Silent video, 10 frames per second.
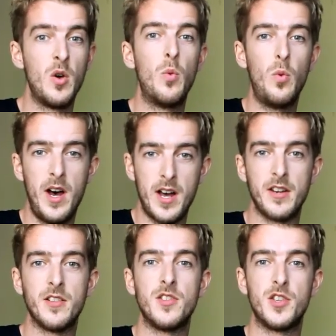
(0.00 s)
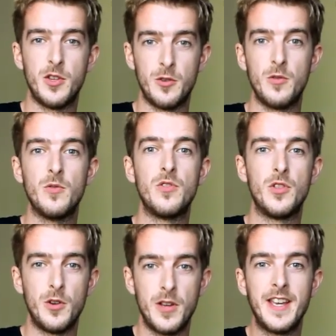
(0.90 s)
1, 2,
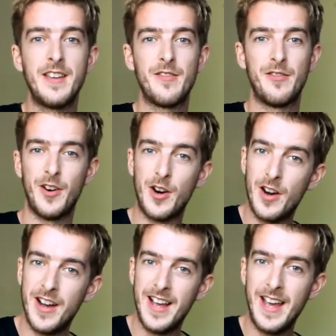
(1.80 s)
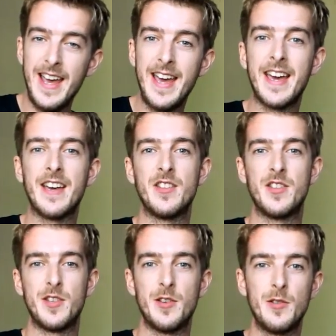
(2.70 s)
3, 4. A.
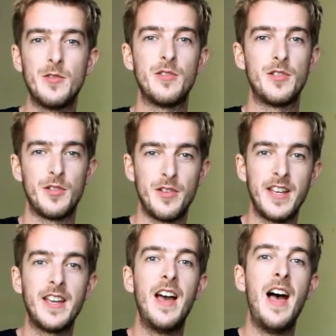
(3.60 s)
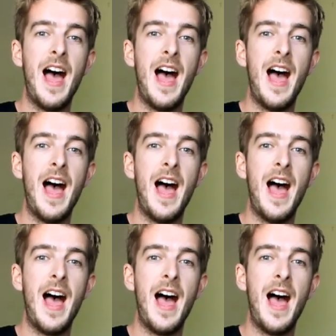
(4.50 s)
2, 3.